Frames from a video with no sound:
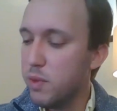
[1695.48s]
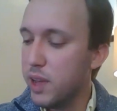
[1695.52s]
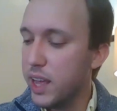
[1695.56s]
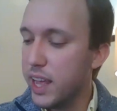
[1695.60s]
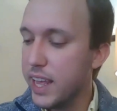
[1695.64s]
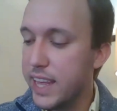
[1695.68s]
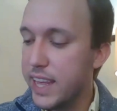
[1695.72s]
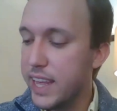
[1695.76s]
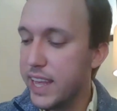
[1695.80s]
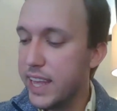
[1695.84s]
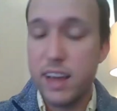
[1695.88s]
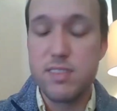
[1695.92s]

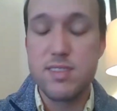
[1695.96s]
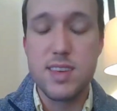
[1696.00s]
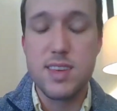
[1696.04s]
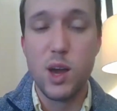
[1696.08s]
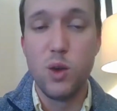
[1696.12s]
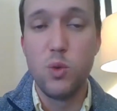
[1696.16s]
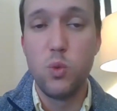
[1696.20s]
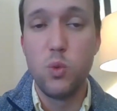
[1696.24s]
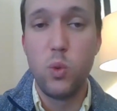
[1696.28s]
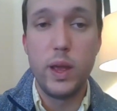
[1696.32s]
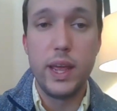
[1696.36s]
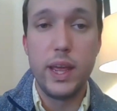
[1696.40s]
Yeah,
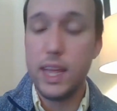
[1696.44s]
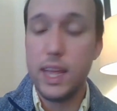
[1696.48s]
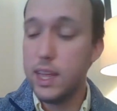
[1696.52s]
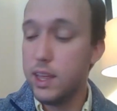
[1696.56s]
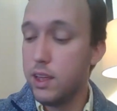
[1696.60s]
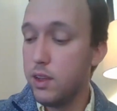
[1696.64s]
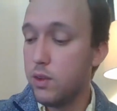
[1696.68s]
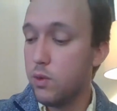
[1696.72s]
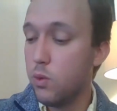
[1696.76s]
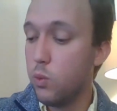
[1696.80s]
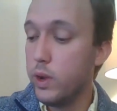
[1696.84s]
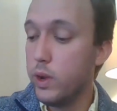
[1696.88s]
so
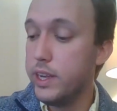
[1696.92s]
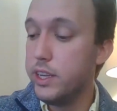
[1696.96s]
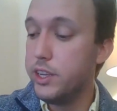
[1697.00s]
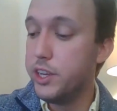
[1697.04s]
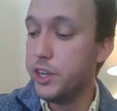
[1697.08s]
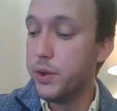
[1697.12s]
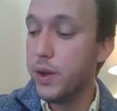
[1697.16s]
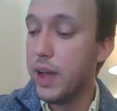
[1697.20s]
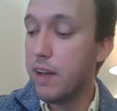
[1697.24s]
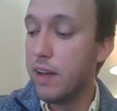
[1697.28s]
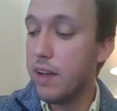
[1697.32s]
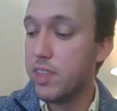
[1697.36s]
we
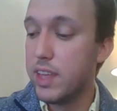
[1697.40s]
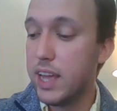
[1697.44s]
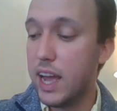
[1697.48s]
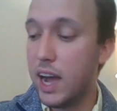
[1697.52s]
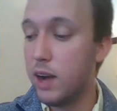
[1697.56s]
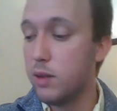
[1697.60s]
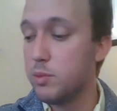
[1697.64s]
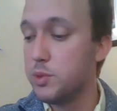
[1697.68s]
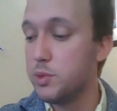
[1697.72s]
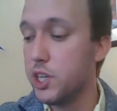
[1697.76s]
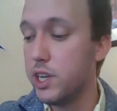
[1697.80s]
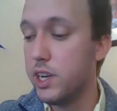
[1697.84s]
do have the
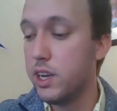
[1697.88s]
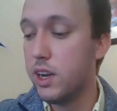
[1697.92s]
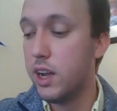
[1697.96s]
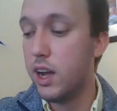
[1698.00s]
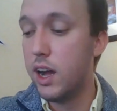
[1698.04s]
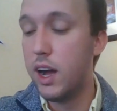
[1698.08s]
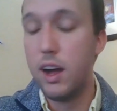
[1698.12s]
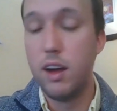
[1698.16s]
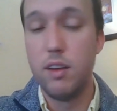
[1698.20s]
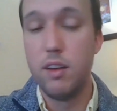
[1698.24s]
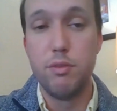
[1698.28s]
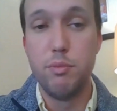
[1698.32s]
option
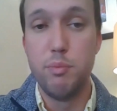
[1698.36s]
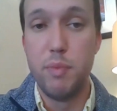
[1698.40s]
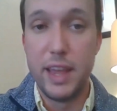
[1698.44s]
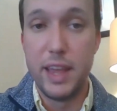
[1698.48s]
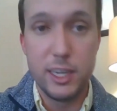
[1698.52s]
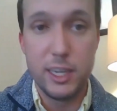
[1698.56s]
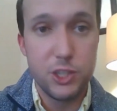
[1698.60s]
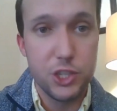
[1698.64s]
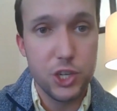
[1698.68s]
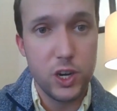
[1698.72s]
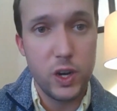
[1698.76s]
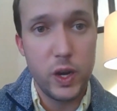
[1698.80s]
of
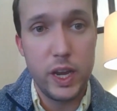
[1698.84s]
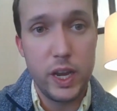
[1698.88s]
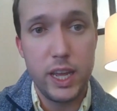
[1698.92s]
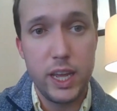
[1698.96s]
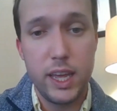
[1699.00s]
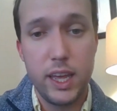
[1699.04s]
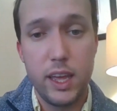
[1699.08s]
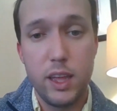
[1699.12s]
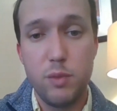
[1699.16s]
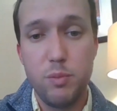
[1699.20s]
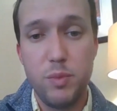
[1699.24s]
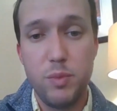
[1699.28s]
majoring
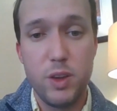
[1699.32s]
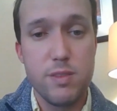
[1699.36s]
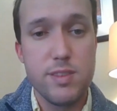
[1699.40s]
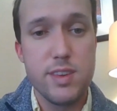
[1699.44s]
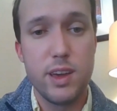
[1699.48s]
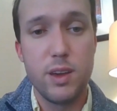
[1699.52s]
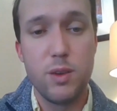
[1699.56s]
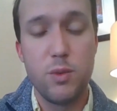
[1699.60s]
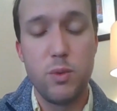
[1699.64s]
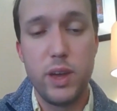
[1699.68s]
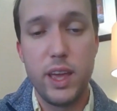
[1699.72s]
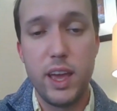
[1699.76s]
in
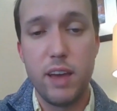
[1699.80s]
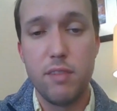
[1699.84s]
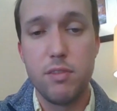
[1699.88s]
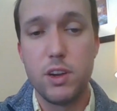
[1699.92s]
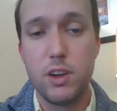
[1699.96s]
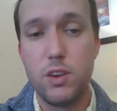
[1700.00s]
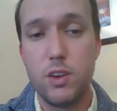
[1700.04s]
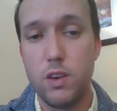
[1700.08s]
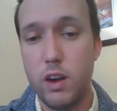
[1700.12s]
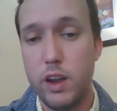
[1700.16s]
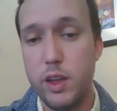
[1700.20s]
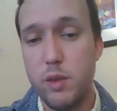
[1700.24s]
music. We have a
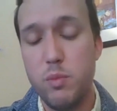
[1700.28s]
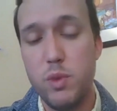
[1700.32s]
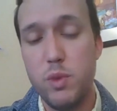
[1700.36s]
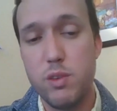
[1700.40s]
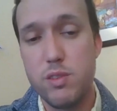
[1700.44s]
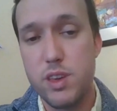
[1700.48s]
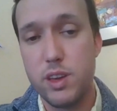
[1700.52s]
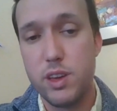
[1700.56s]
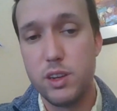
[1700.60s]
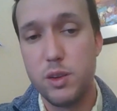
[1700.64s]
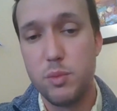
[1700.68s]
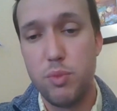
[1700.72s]
great
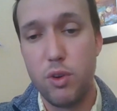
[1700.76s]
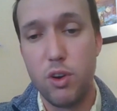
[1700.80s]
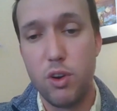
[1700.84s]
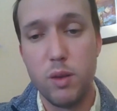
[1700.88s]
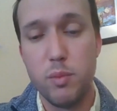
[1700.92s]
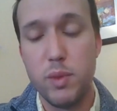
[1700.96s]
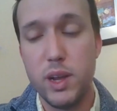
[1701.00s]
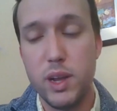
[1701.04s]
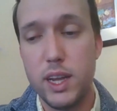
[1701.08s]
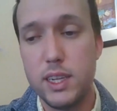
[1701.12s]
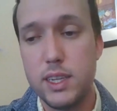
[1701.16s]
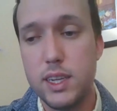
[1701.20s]
music
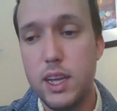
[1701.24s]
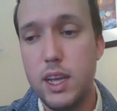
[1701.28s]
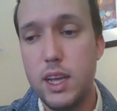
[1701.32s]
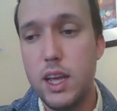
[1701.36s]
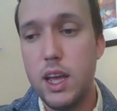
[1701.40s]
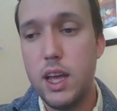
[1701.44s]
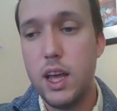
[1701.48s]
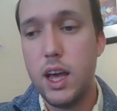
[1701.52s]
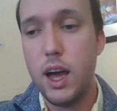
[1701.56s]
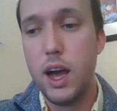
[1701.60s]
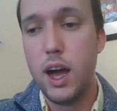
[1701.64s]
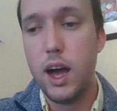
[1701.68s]
department,
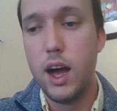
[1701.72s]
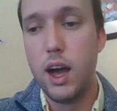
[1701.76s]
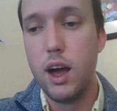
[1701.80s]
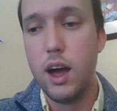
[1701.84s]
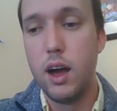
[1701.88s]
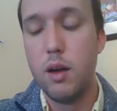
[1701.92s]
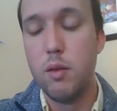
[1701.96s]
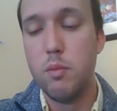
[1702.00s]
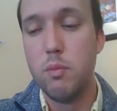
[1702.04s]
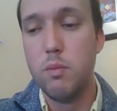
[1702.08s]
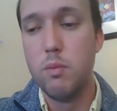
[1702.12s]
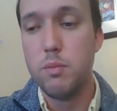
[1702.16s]

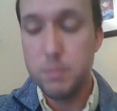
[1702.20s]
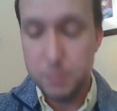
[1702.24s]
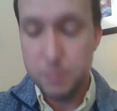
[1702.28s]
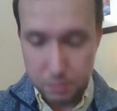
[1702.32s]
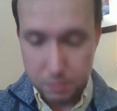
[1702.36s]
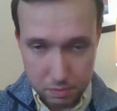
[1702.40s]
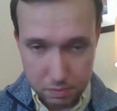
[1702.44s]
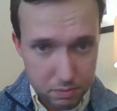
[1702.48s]
um,